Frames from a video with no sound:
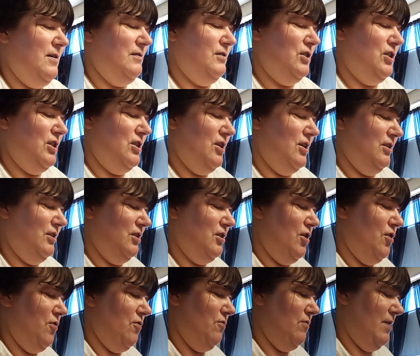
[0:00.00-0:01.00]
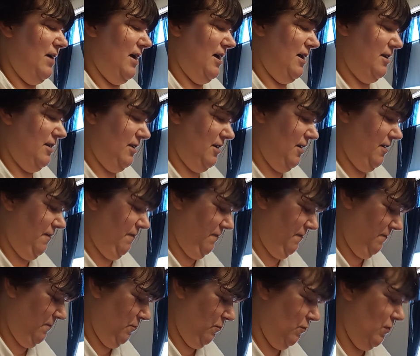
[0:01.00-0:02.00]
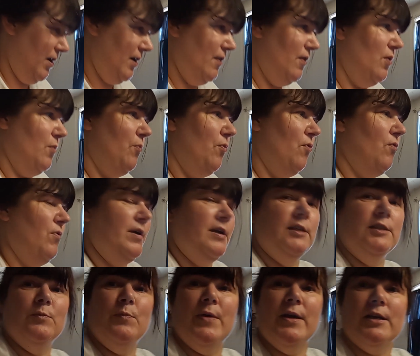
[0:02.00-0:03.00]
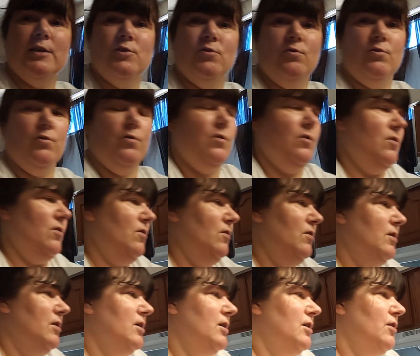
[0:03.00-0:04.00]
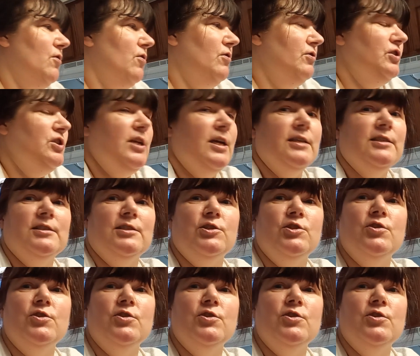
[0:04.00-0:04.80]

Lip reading: She does know that if one of the boys picks on her, all she has to